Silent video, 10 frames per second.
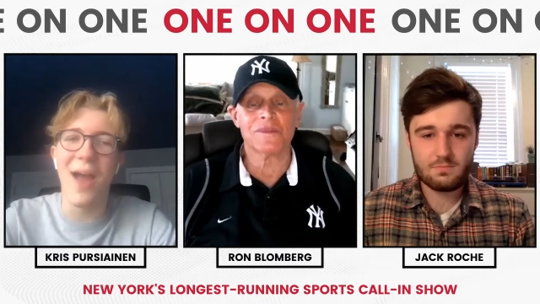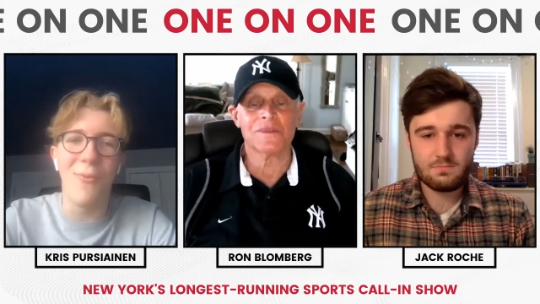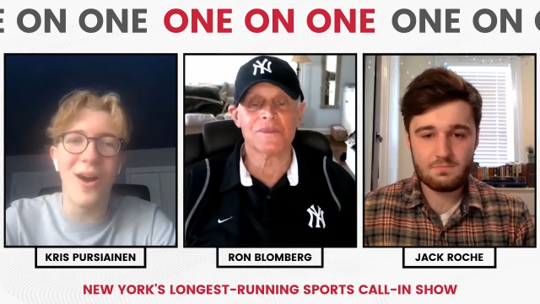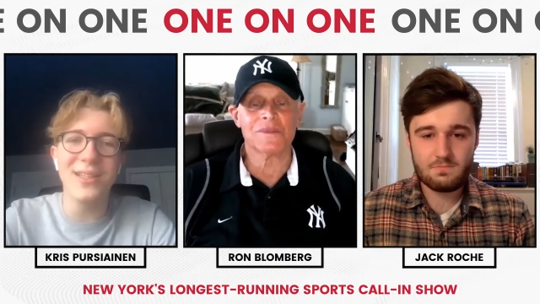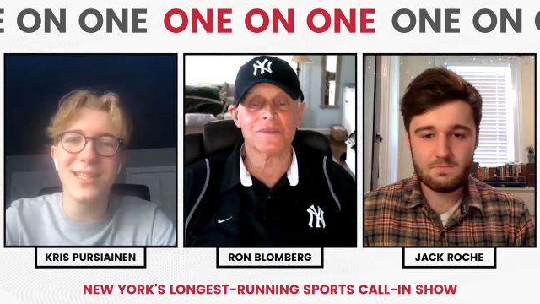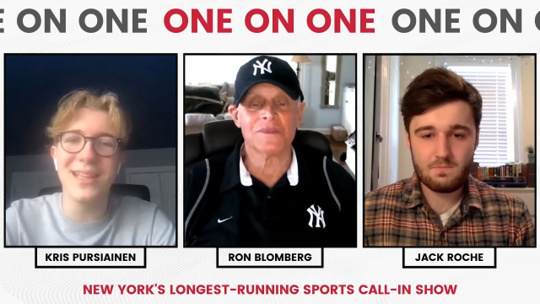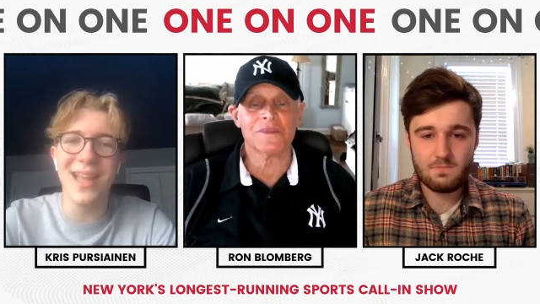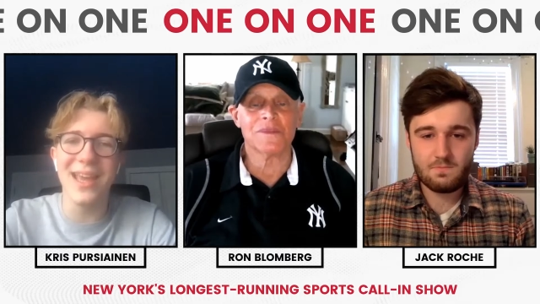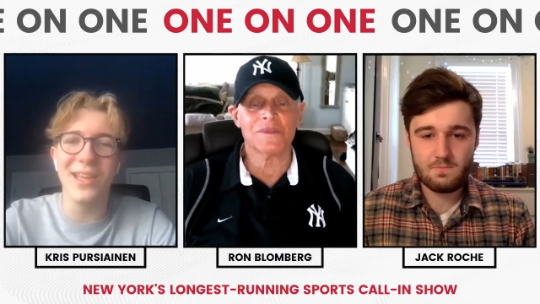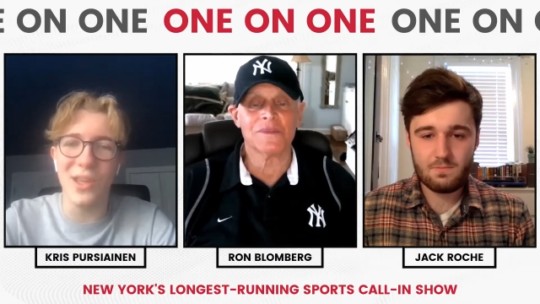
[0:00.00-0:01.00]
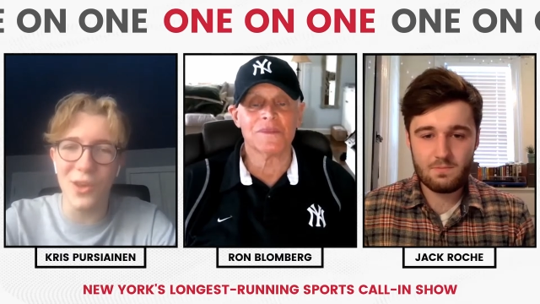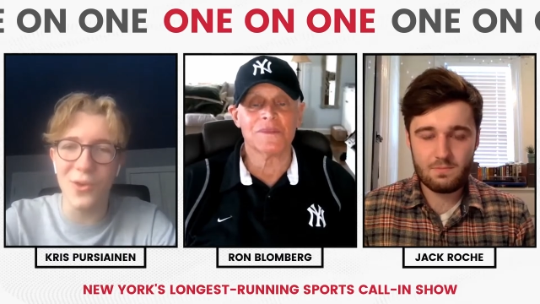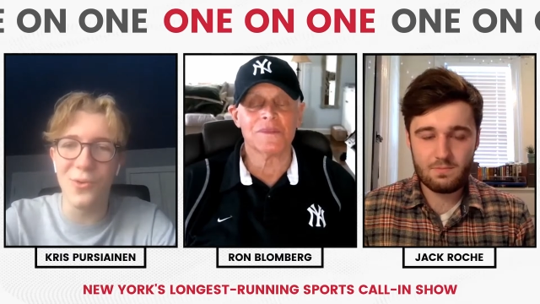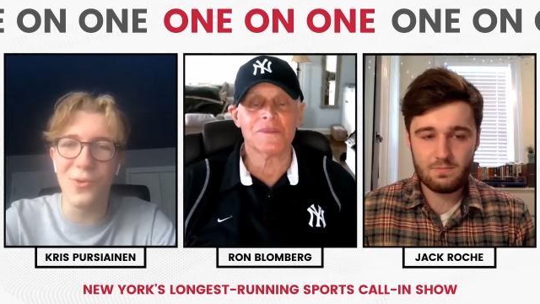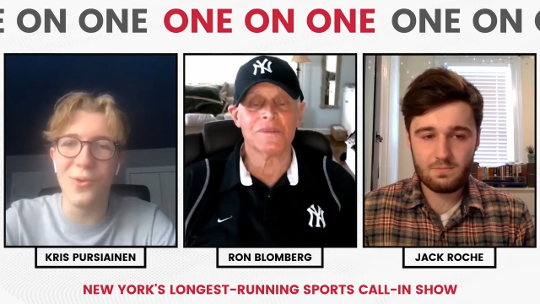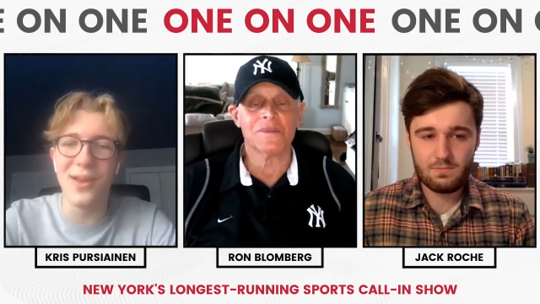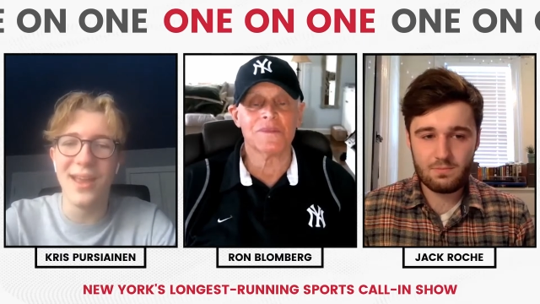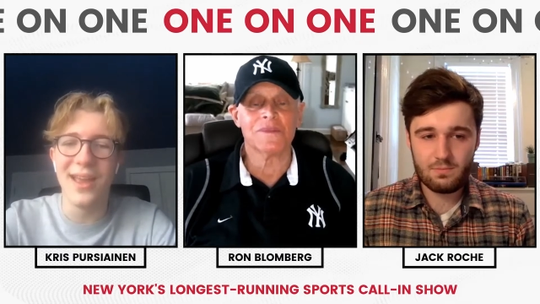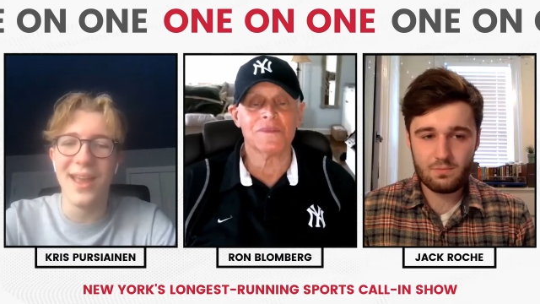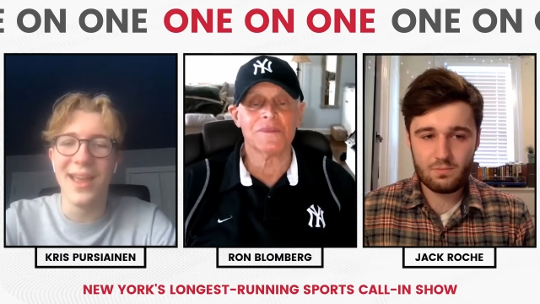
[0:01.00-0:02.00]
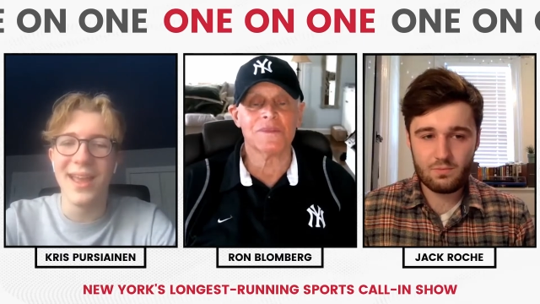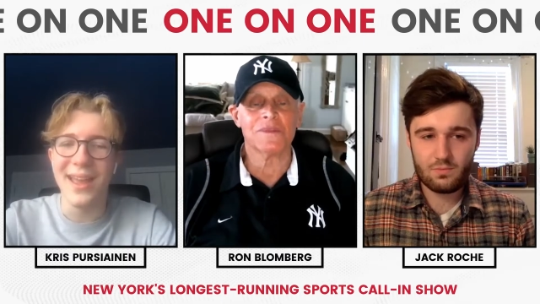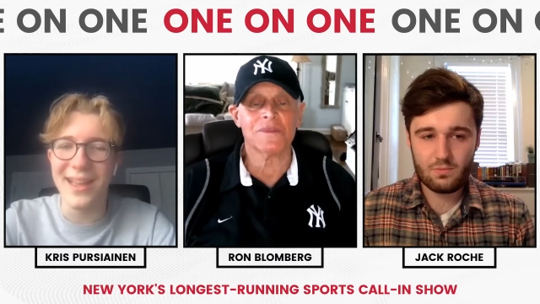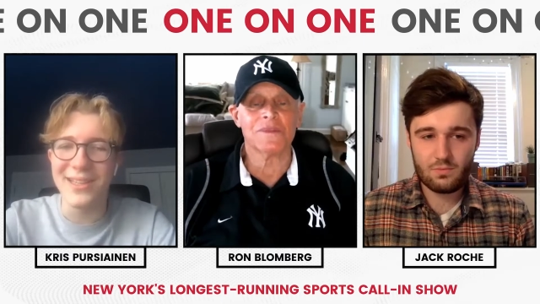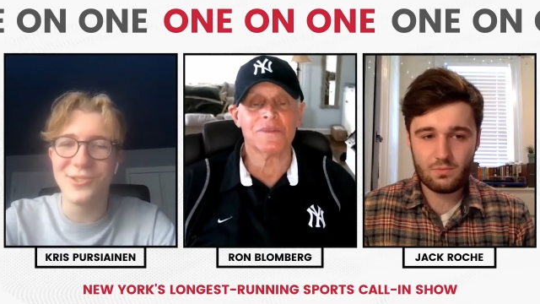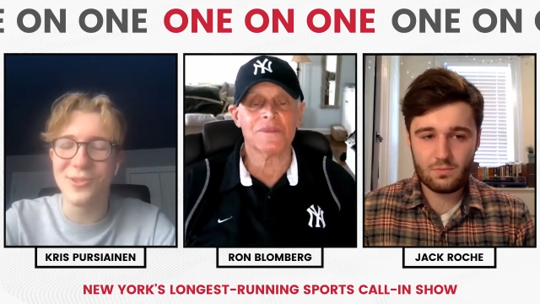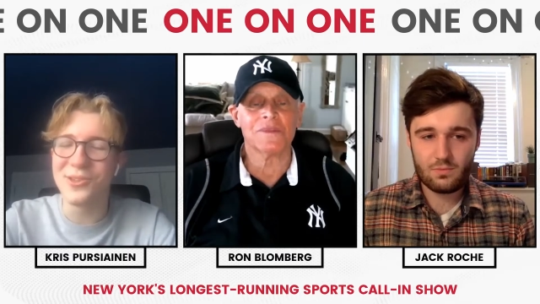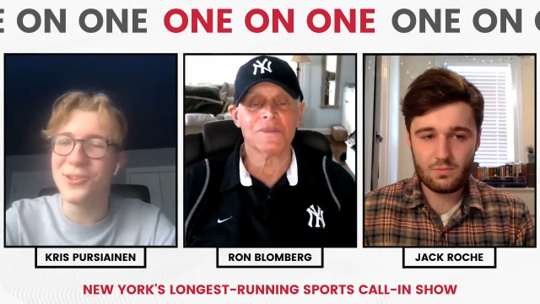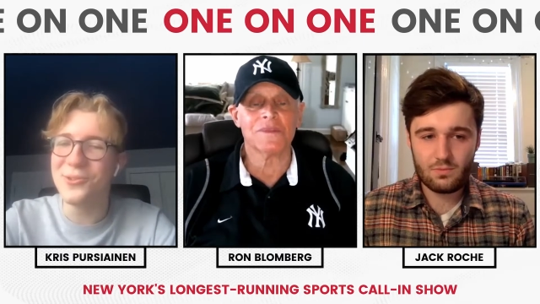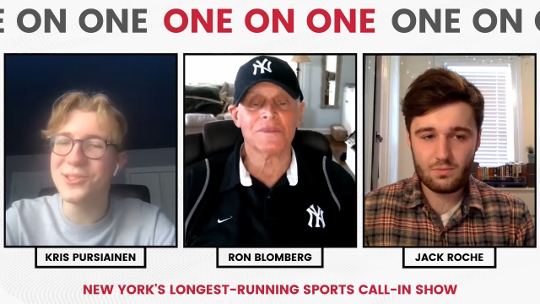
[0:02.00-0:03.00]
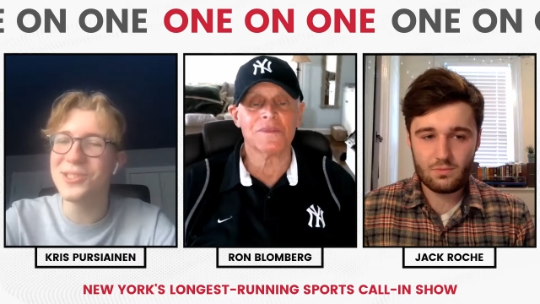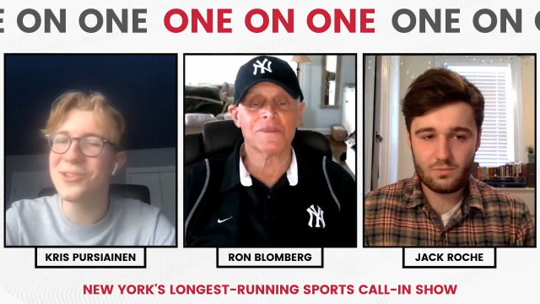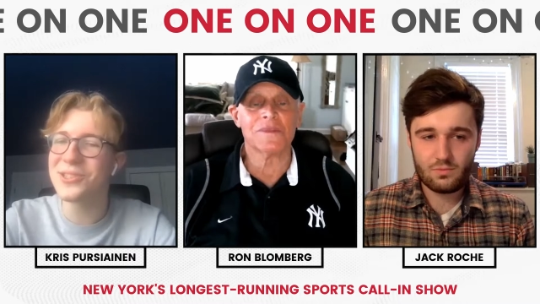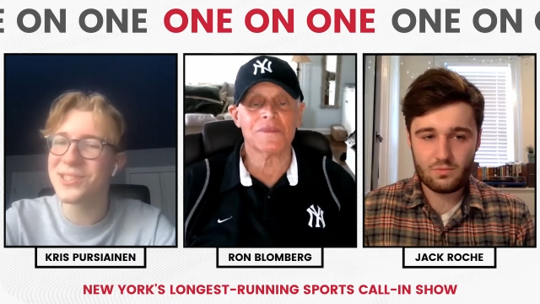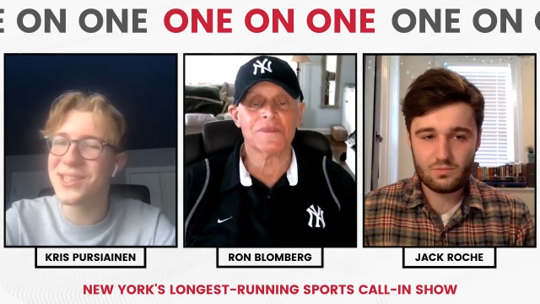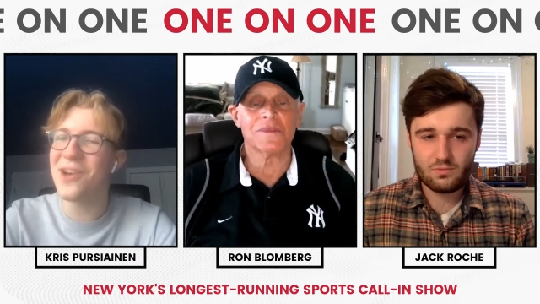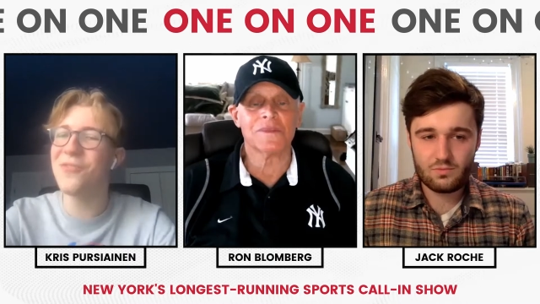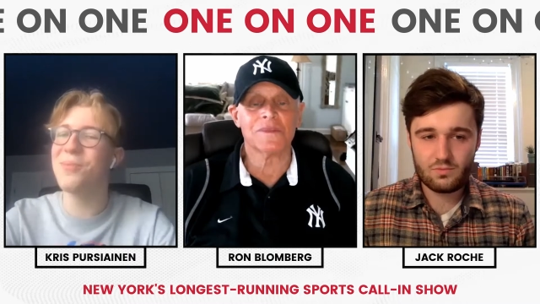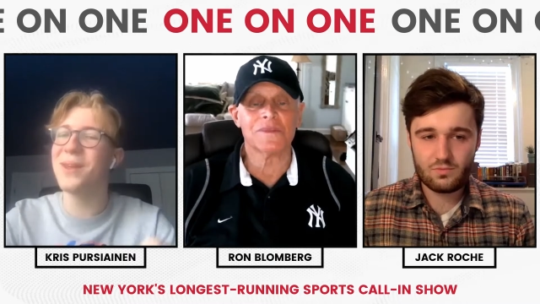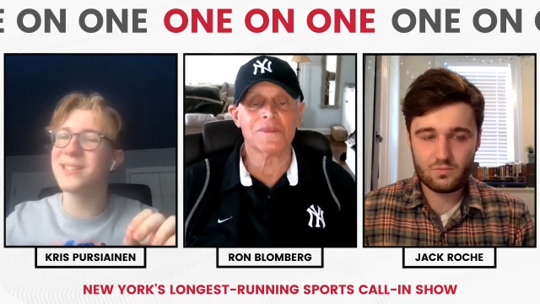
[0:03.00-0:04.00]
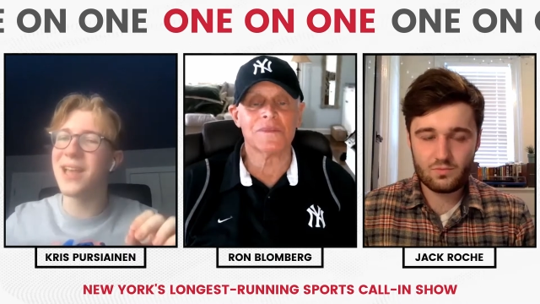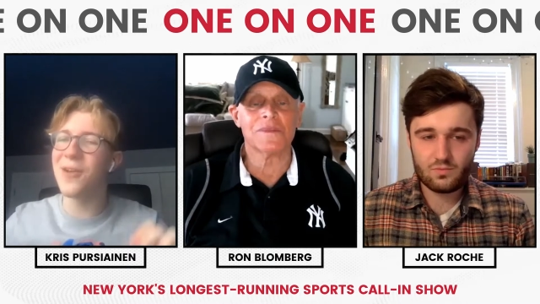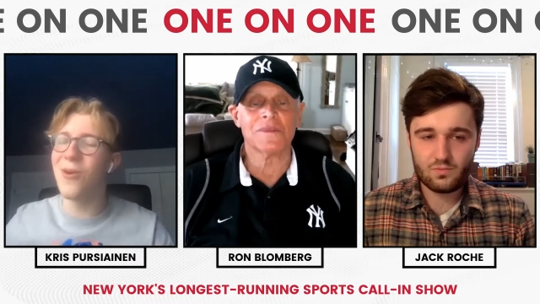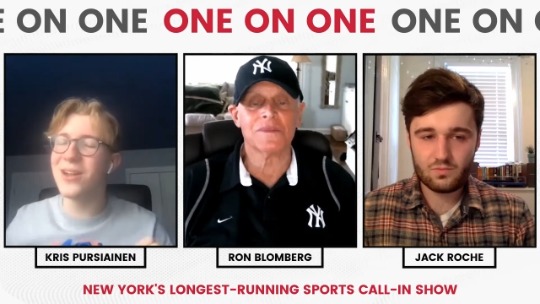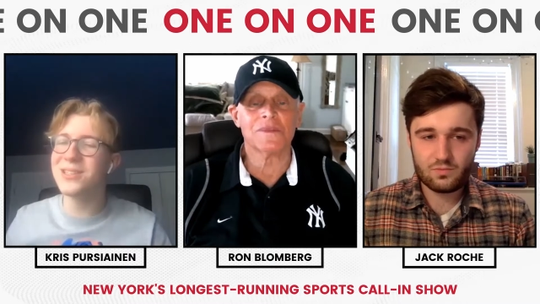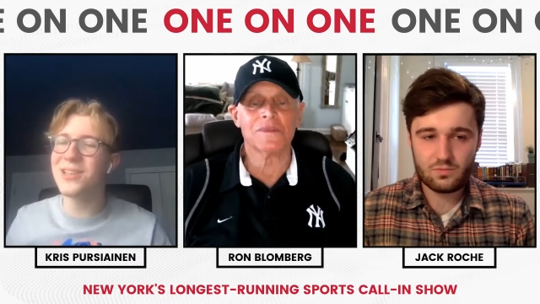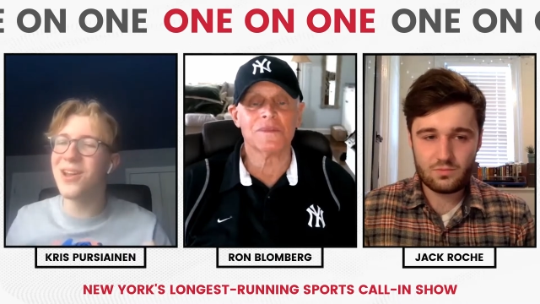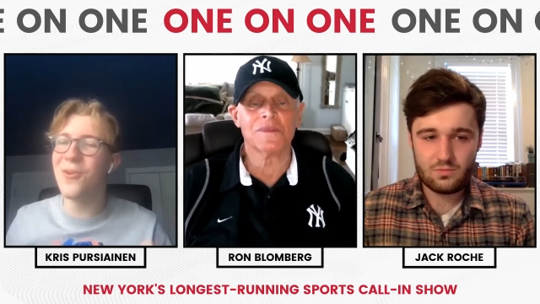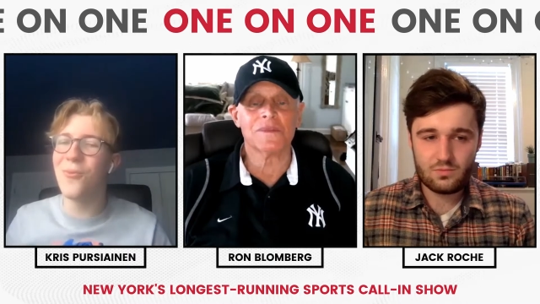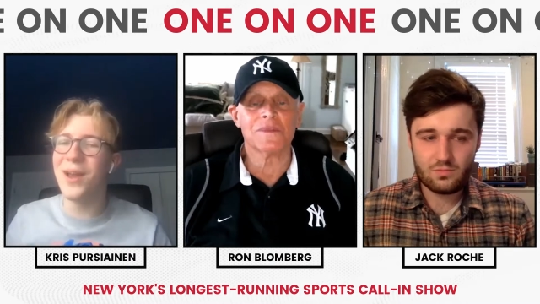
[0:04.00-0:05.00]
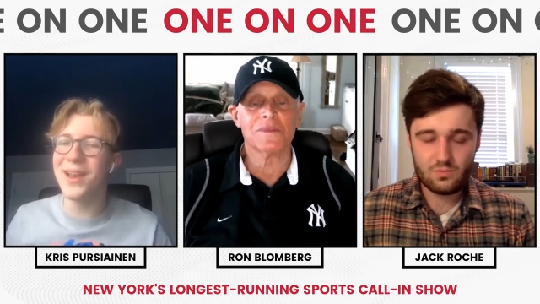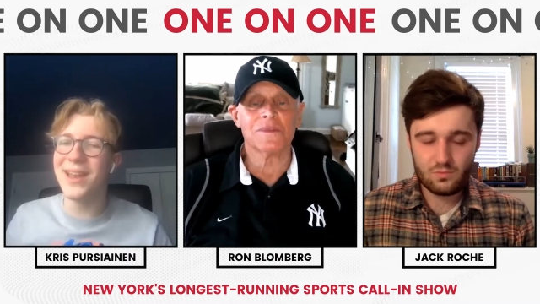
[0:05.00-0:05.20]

Speaker 1: I want to let you introduce yourself because I want to know what it